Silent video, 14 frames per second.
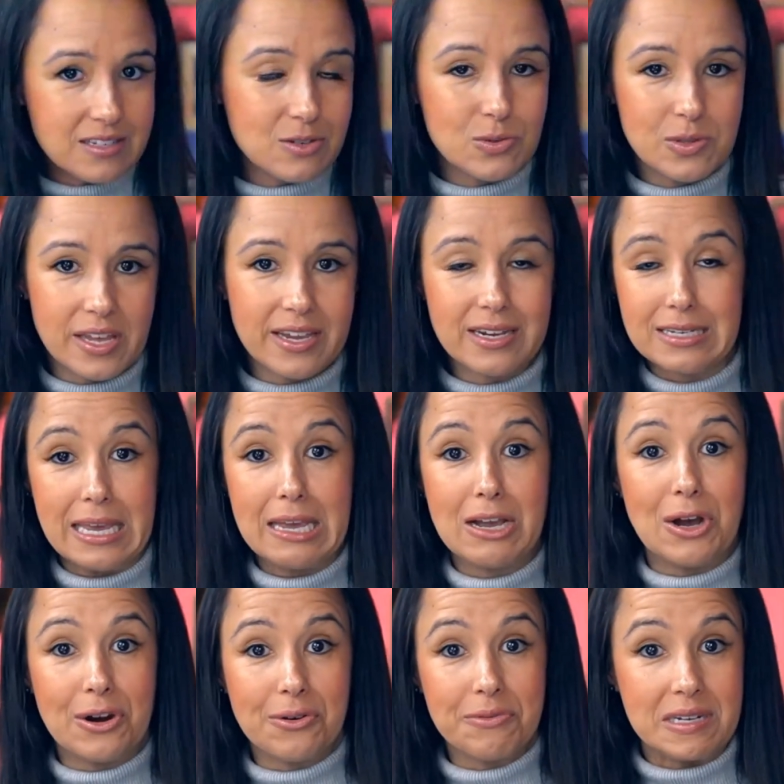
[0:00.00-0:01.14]
to like take
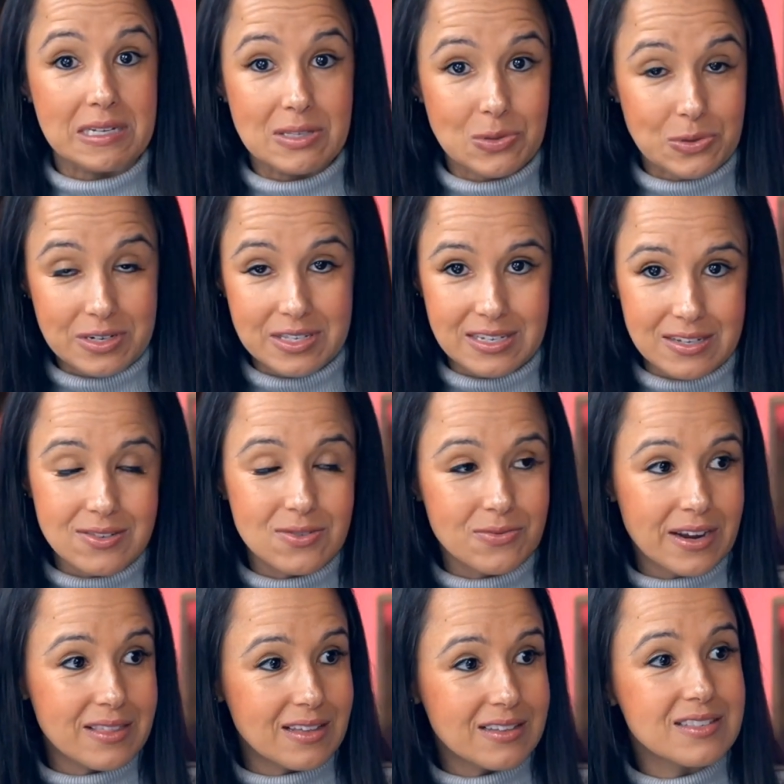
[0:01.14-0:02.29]
our resources,
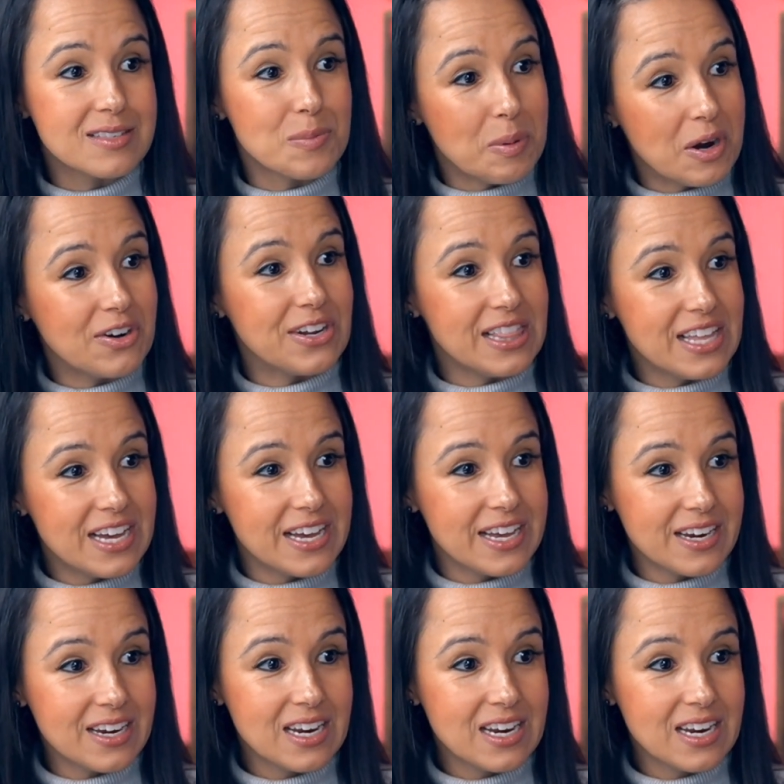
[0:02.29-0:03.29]
right? That's the party line.